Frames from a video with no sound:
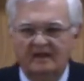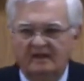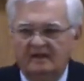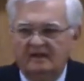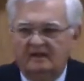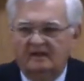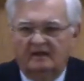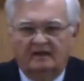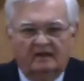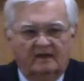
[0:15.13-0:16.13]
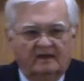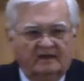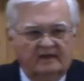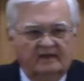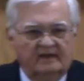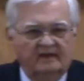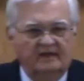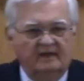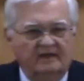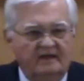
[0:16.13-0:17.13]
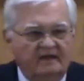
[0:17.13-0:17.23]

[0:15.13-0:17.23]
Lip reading: (silence)